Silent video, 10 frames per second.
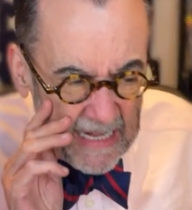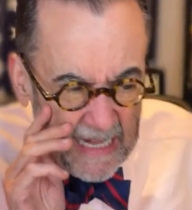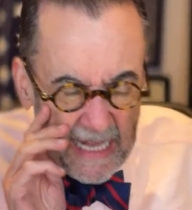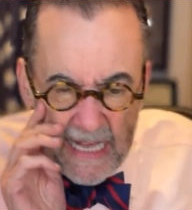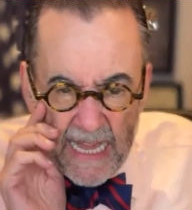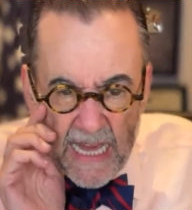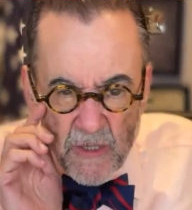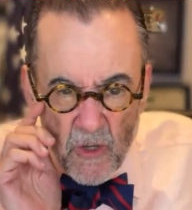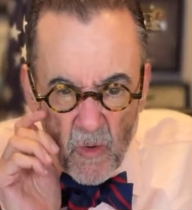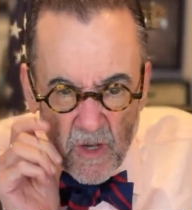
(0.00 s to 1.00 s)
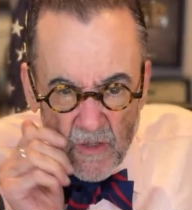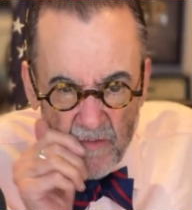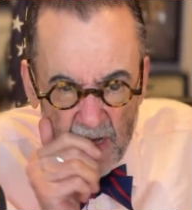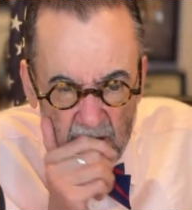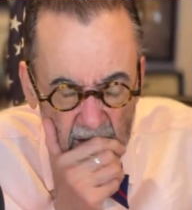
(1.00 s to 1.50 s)
can I ask you a question,
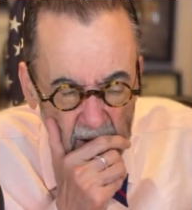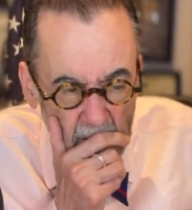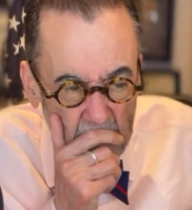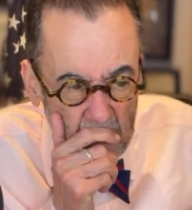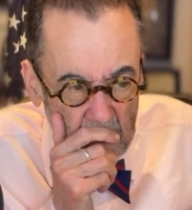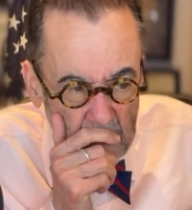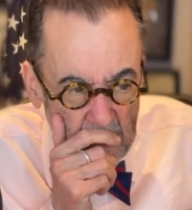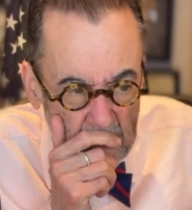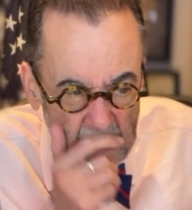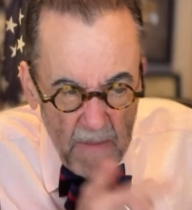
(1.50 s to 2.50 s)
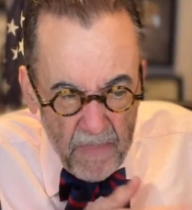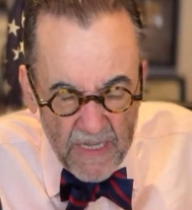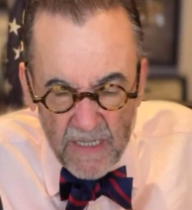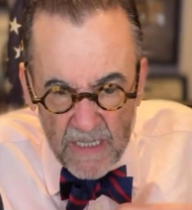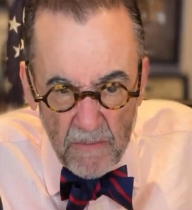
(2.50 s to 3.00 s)
Fani? Yeah. That
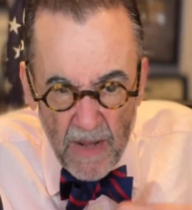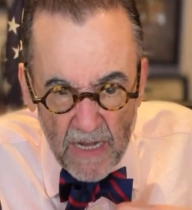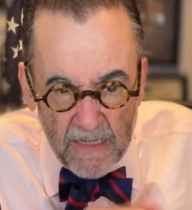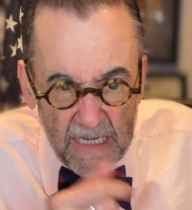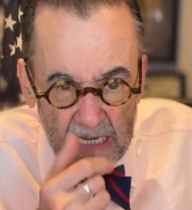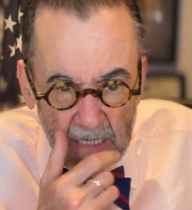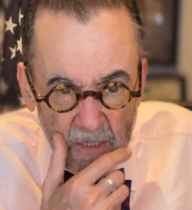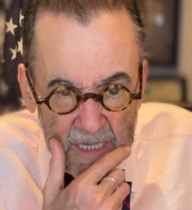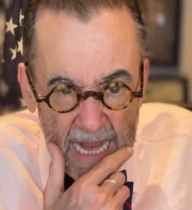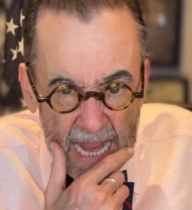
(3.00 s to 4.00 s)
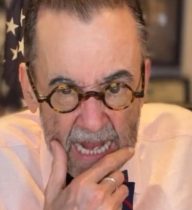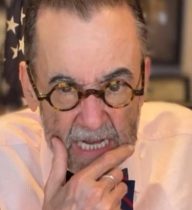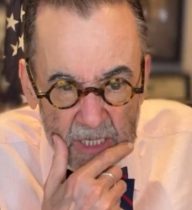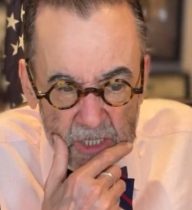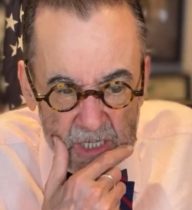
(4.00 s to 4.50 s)
business about the
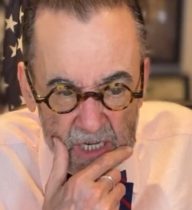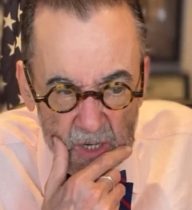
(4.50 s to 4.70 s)
cash.